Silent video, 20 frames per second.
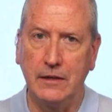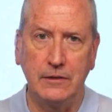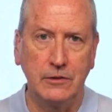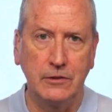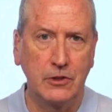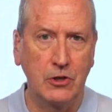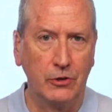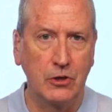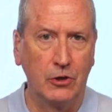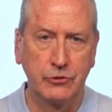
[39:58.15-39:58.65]

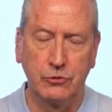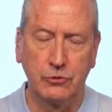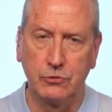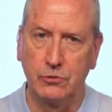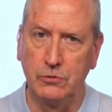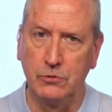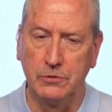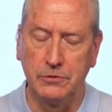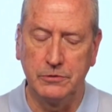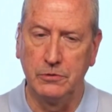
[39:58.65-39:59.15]
in
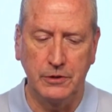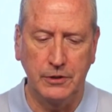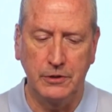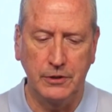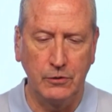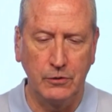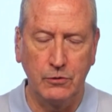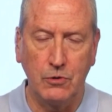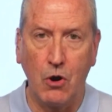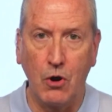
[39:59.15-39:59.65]
cultural,
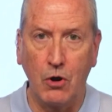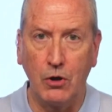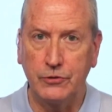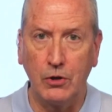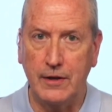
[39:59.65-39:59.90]
arts